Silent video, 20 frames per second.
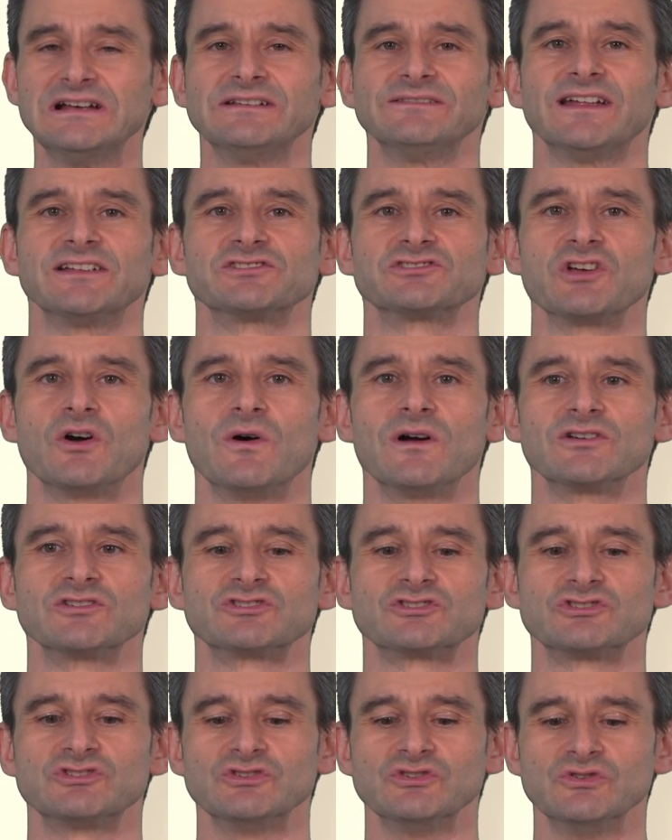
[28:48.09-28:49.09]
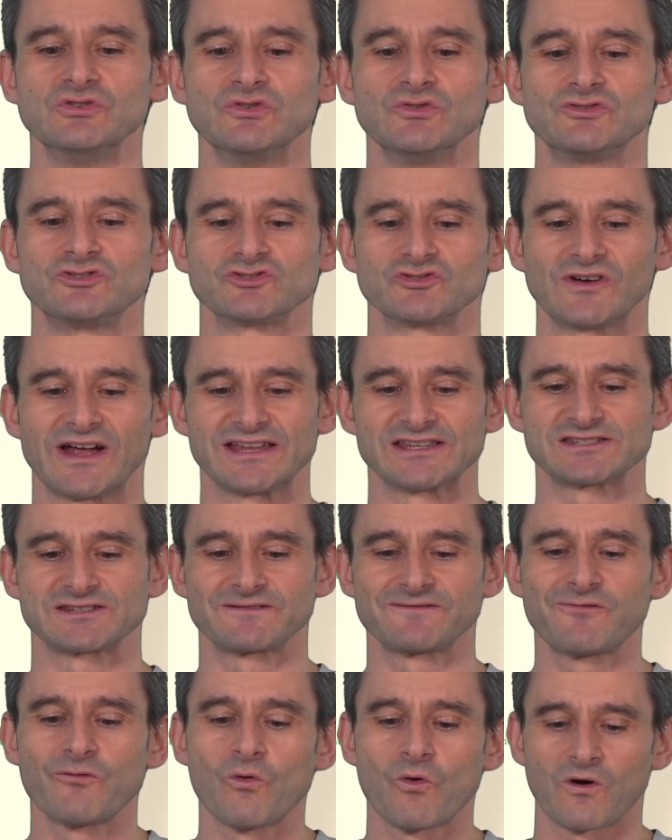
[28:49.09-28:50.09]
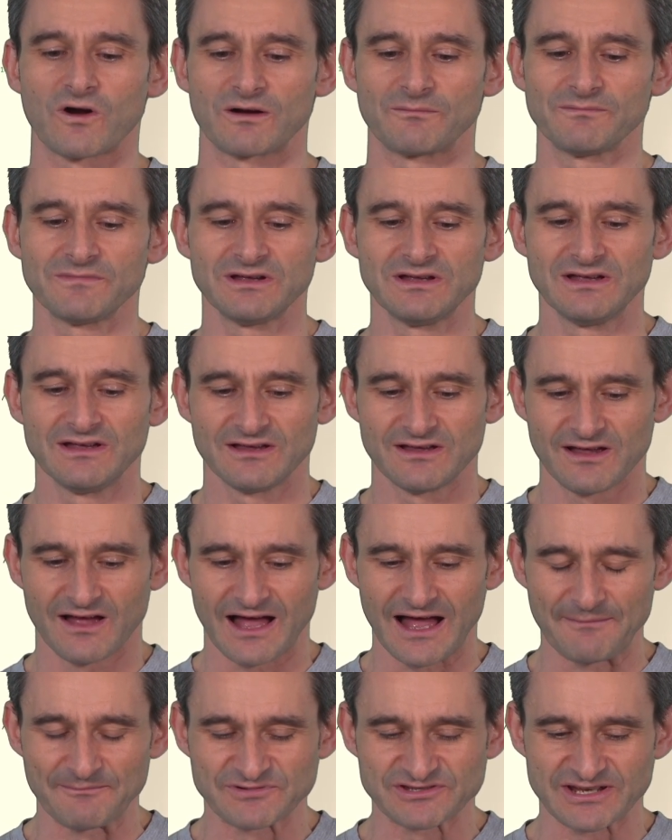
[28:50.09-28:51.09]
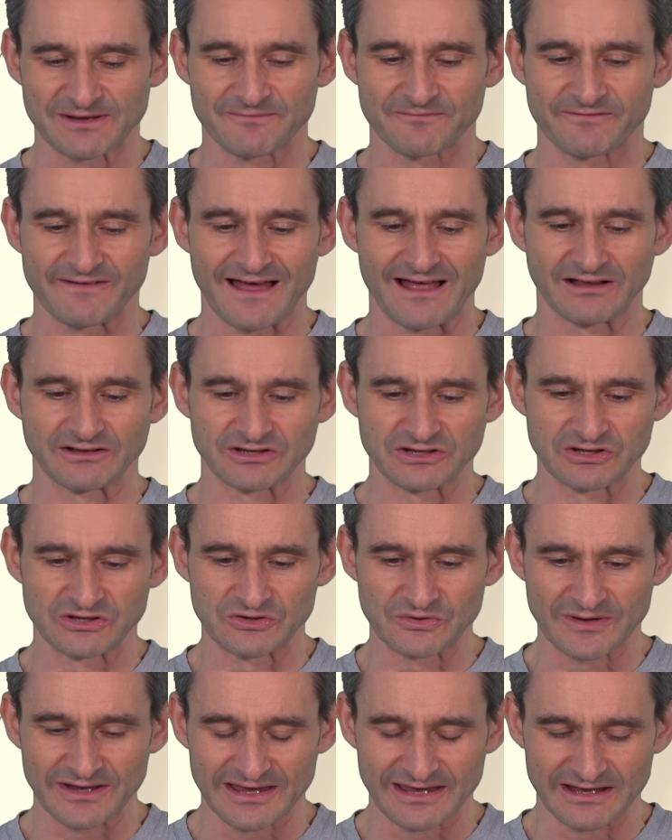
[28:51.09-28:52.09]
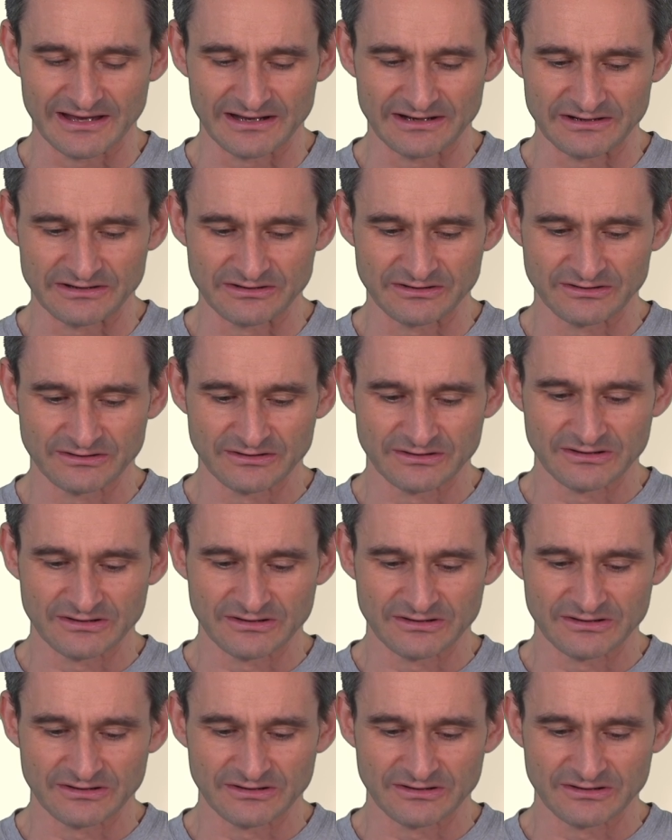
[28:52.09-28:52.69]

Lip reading: that's going to transform some value in